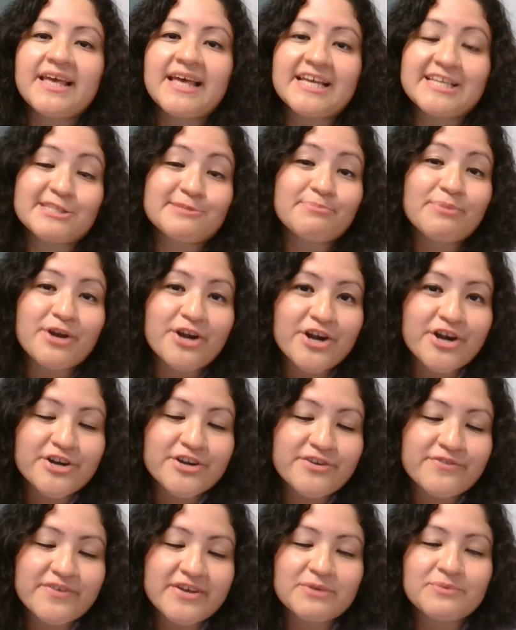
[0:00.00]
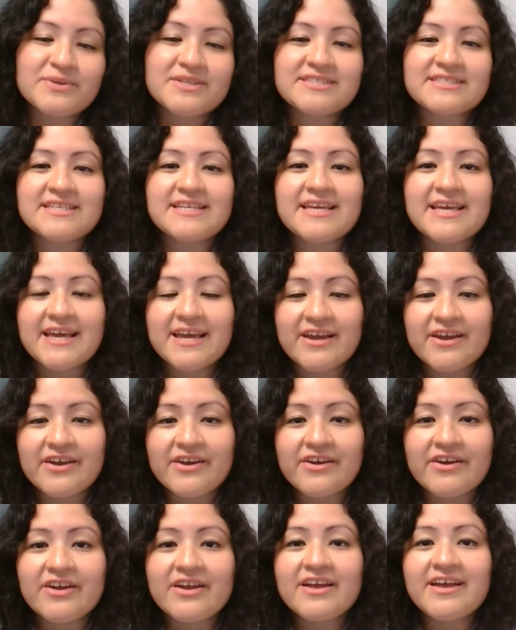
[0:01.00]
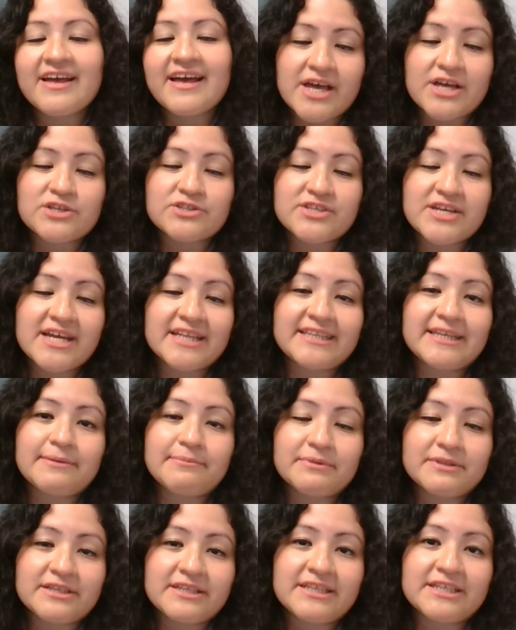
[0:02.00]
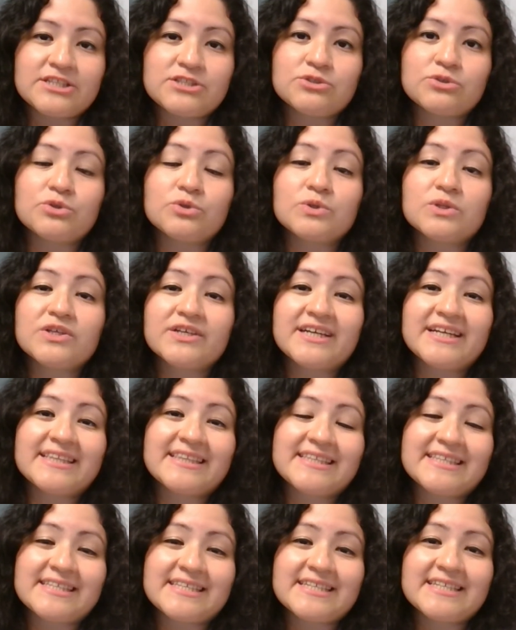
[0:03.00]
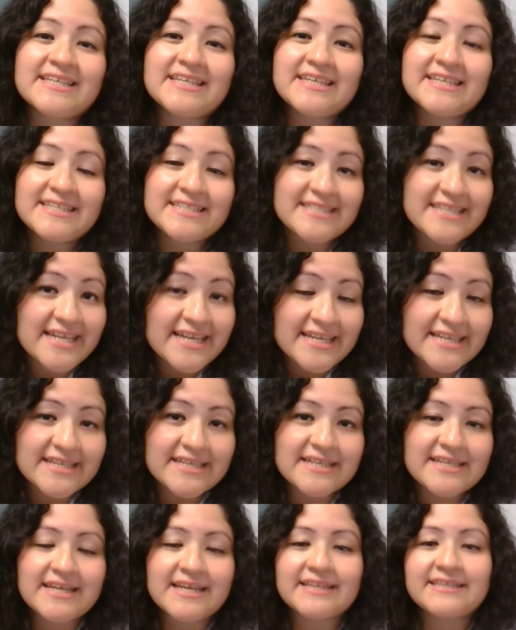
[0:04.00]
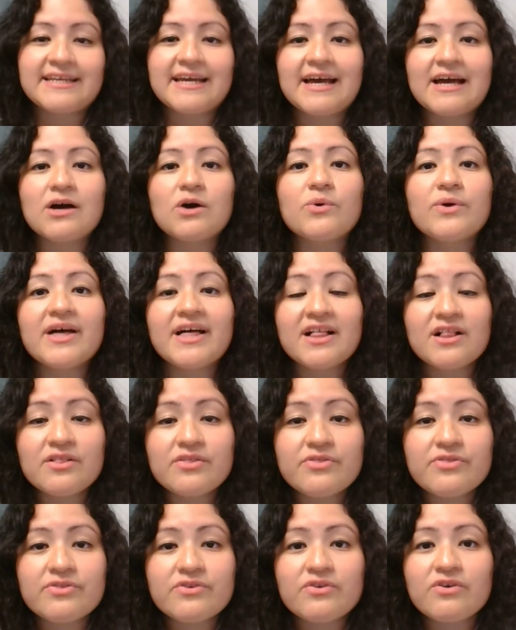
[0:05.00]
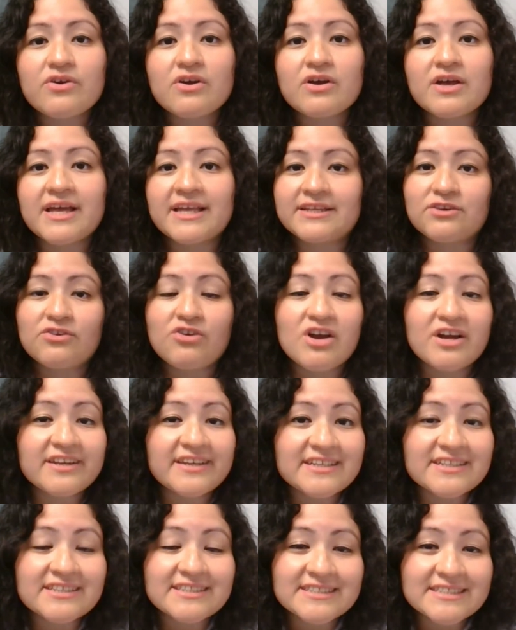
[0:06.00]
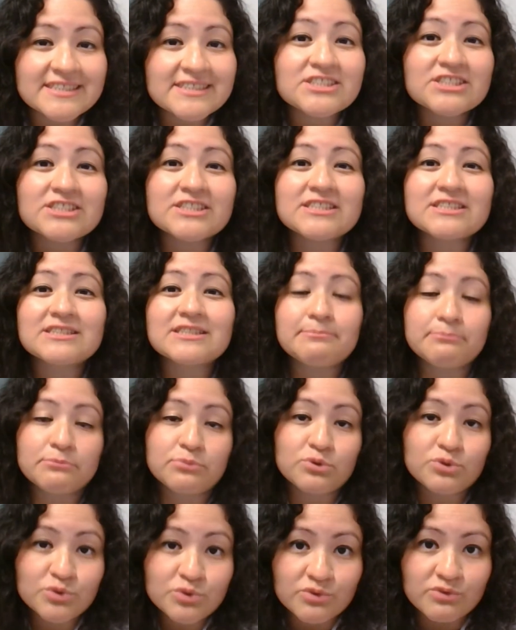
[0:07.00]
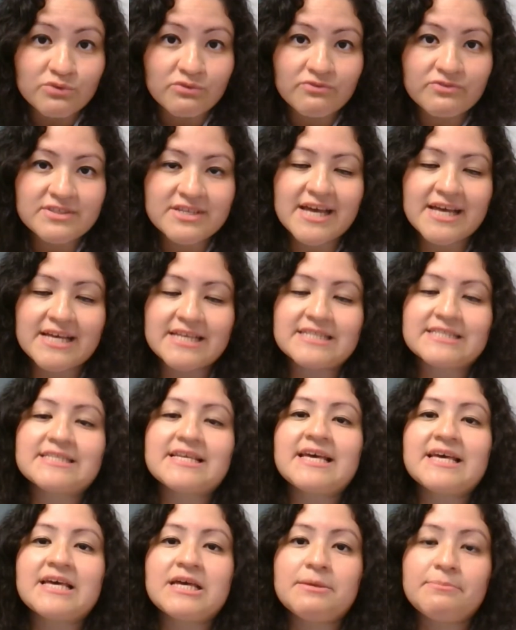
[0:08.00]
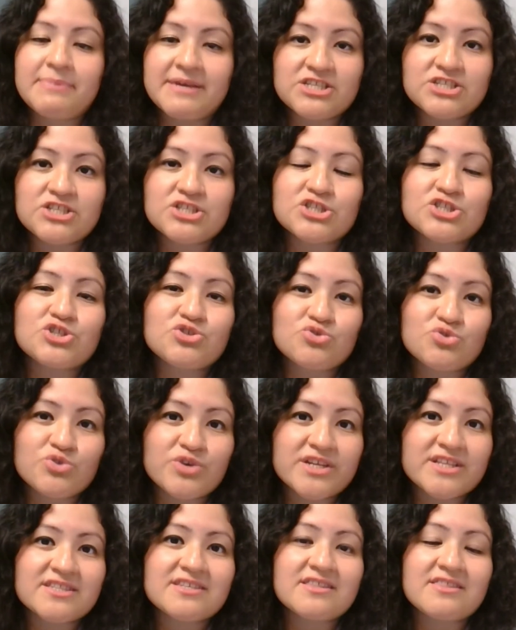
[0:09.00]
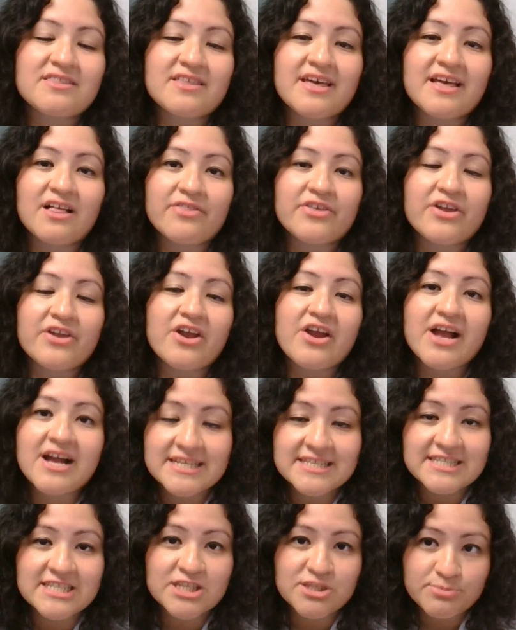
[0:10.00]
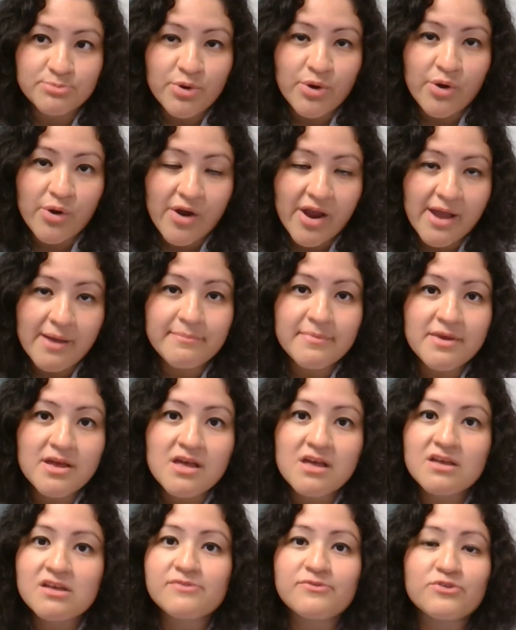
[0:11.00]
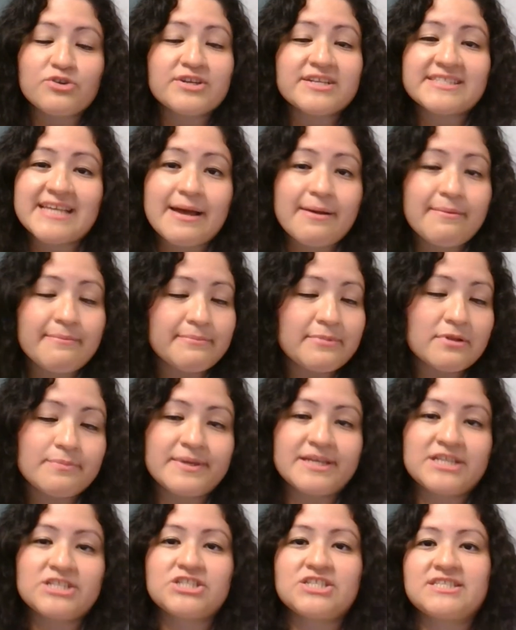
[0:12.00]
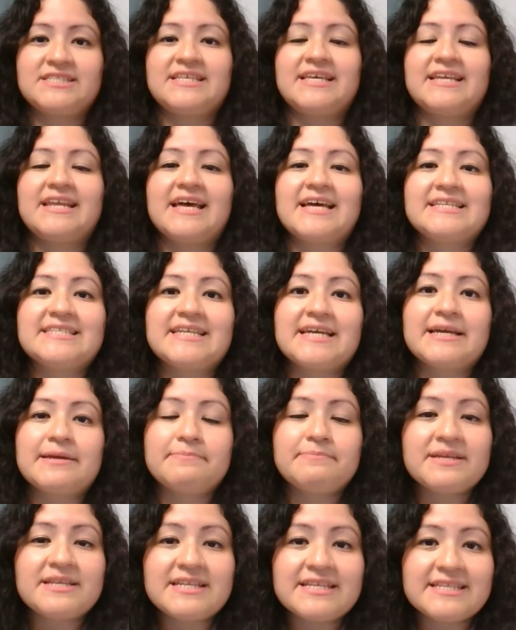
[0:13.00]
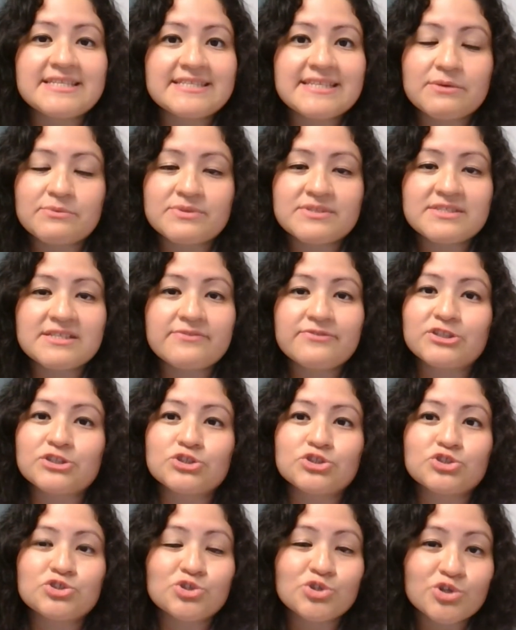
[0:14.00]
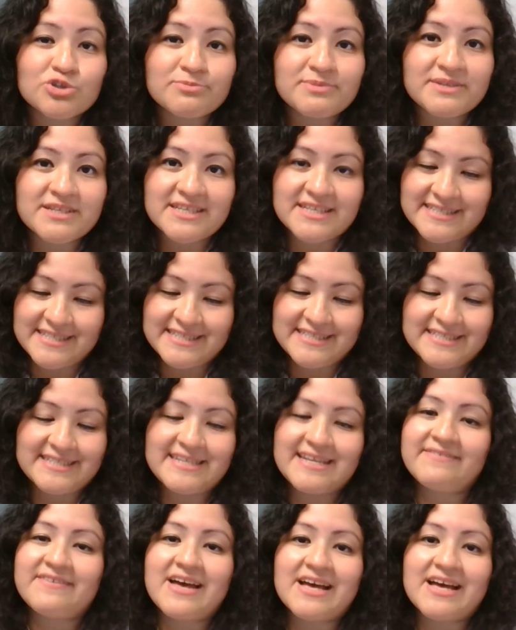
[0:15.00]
As part of NYC Care, I also had the ability to look at the data and how health and chronic conditions improved as patients joined the healthcare access program. For example, patients that had diabetes that was never controlled because they didn't have